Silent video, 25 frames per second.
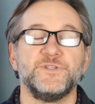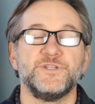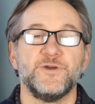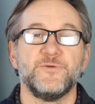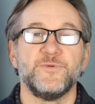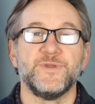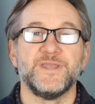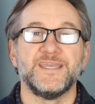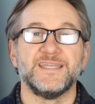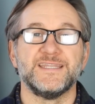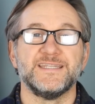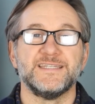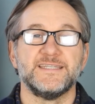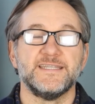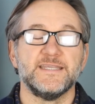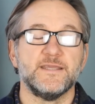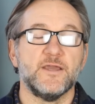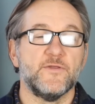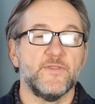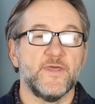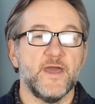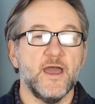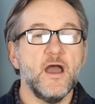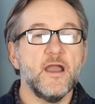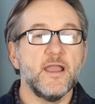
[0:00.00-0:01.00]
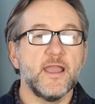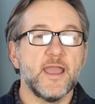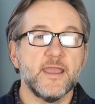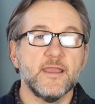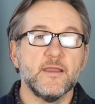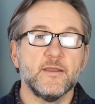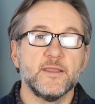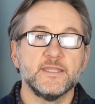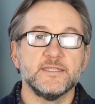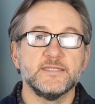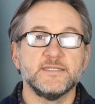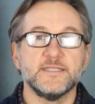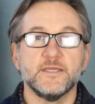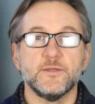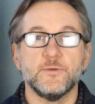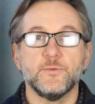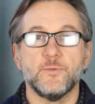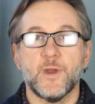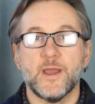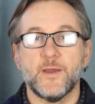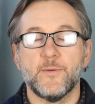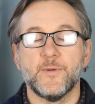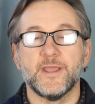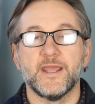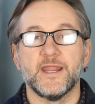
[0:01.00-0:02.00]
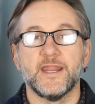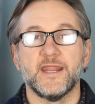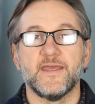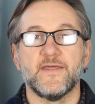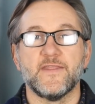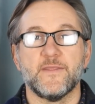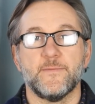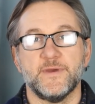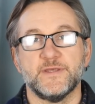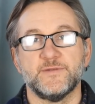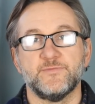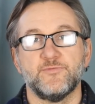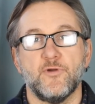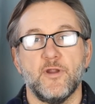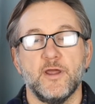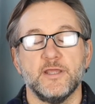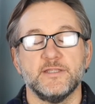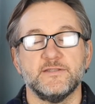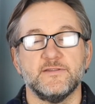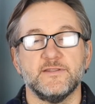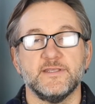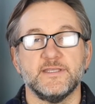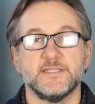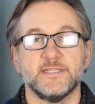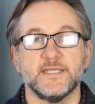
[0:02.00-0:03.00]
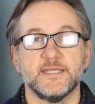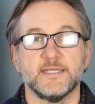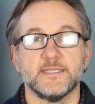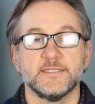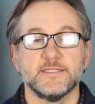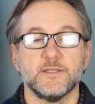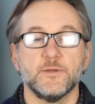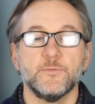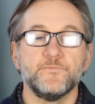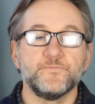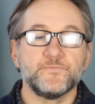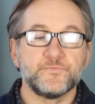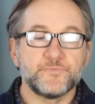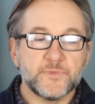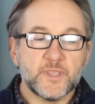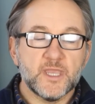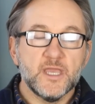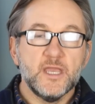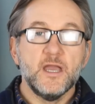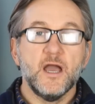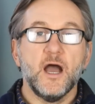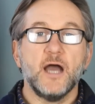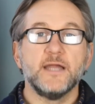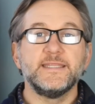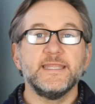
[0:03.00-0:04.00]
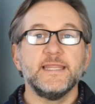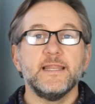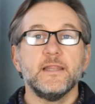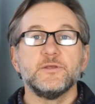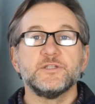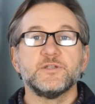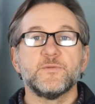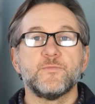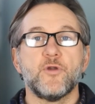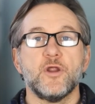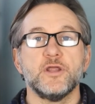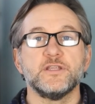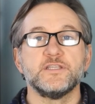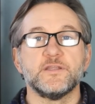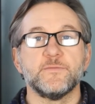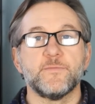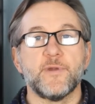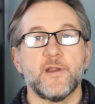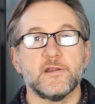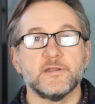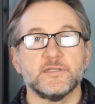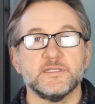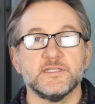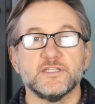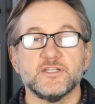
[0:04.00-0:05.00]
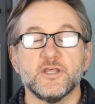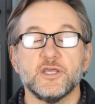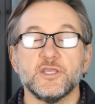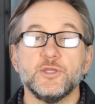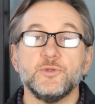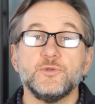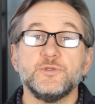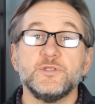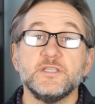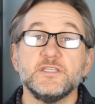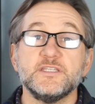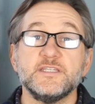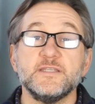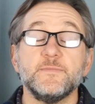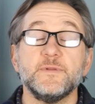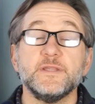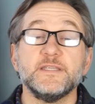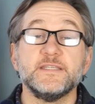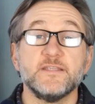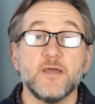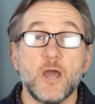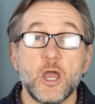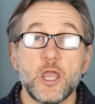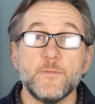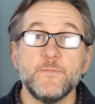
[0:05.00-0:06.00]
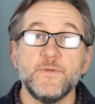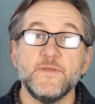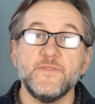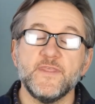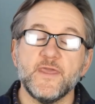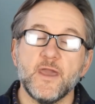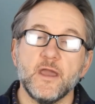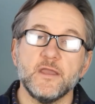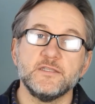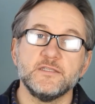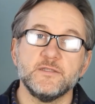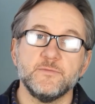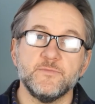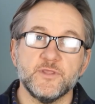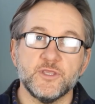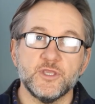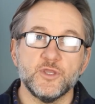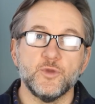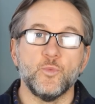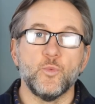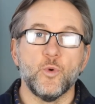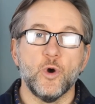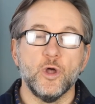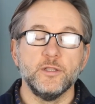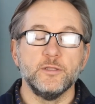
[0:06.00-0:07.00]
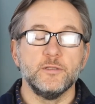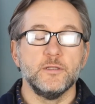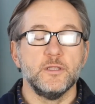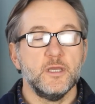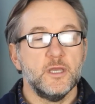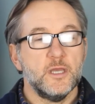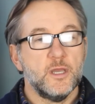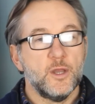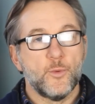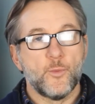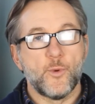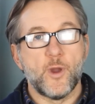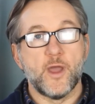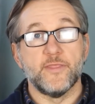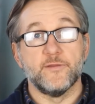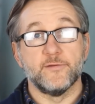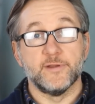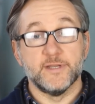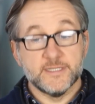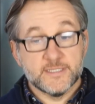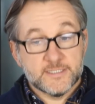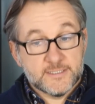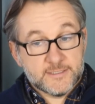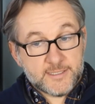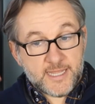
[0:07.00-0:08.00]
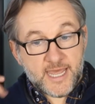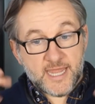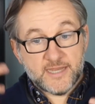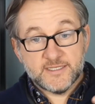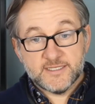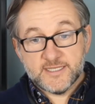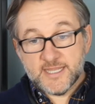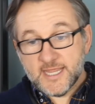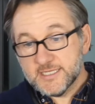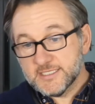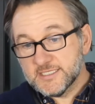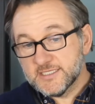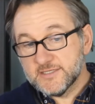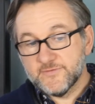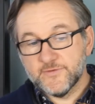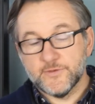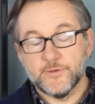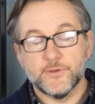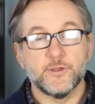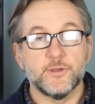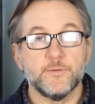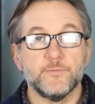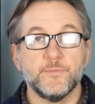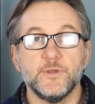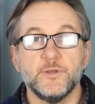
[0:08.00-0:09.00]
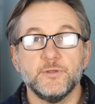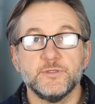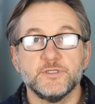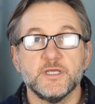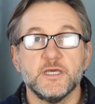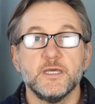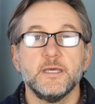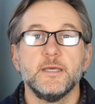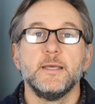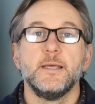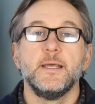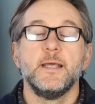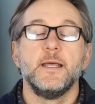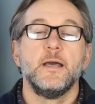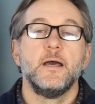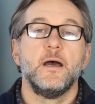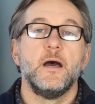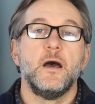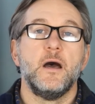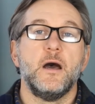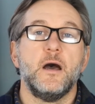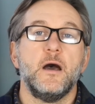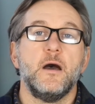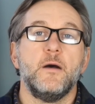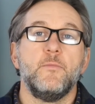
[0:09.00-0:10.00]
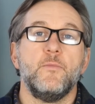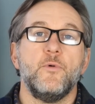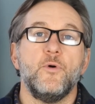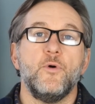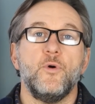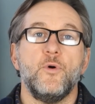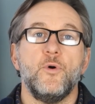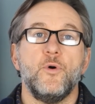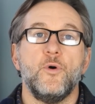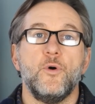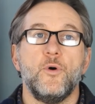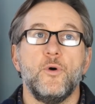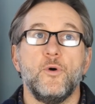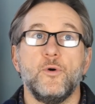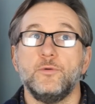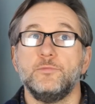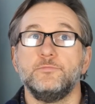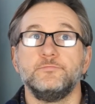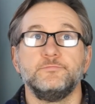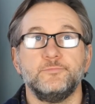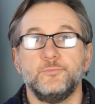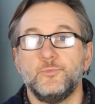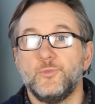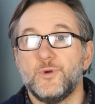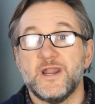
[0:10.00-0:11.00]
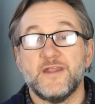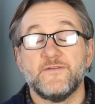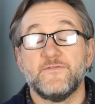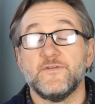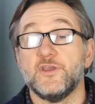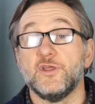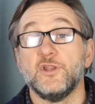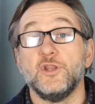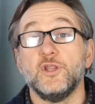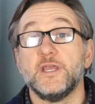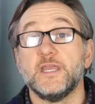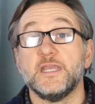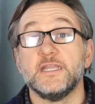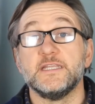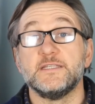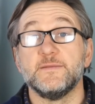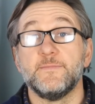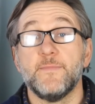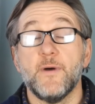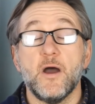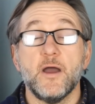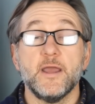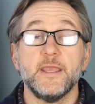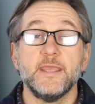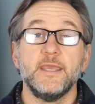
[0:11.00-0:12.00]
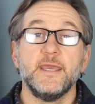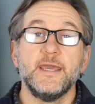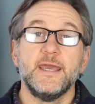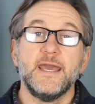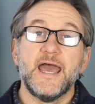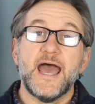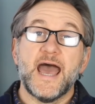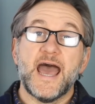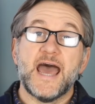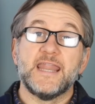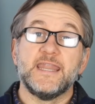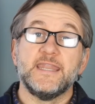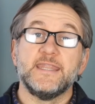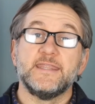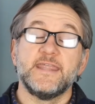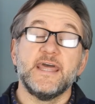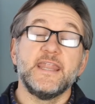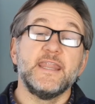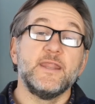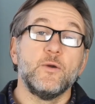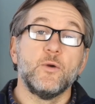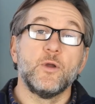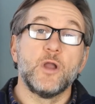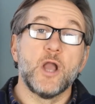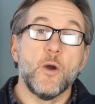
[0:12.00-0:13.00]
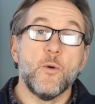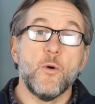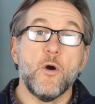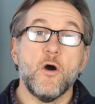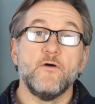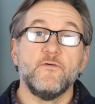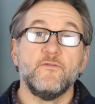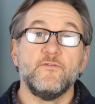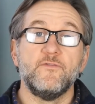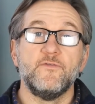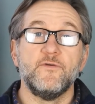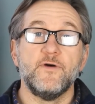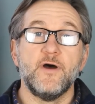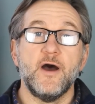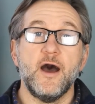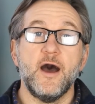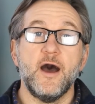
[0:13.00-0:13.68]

So we can see on that, okay, I can see where we're going to get the best price for these things. So Idealo is a price comparison site. You simply type in the item that you want, whether it's headsets for your computer, or whatever you're looking to buy, and then it'll go off.